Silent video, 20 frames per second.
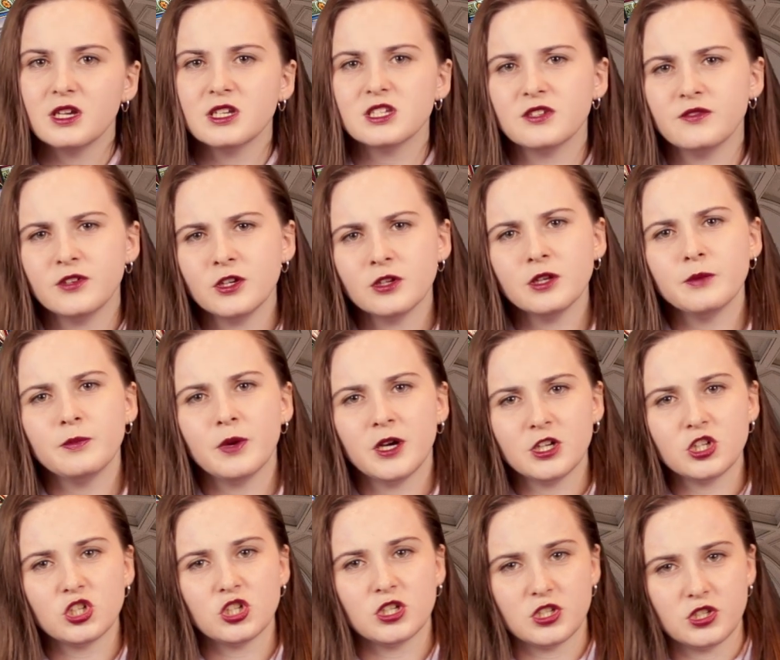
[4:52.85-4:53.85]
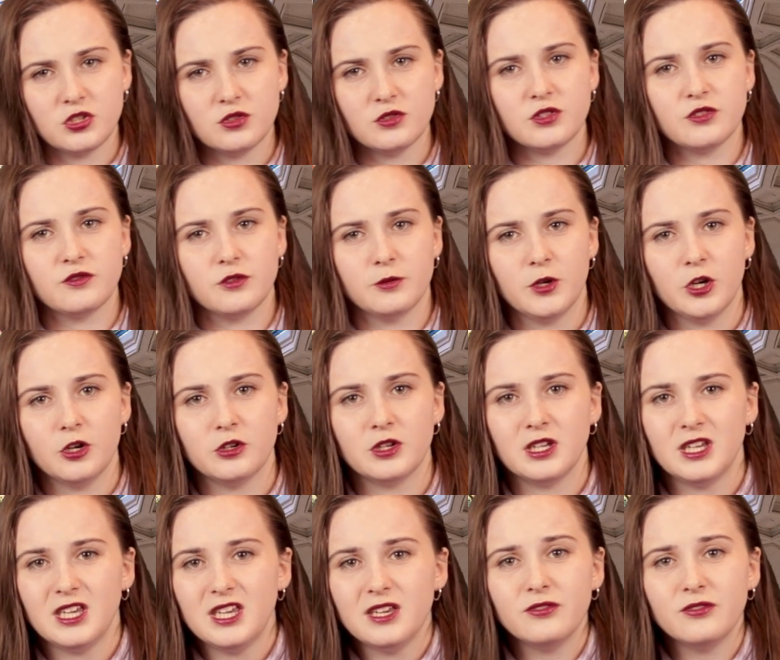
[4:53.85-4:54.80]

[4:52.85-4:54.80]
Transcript: Severely punishing students for parking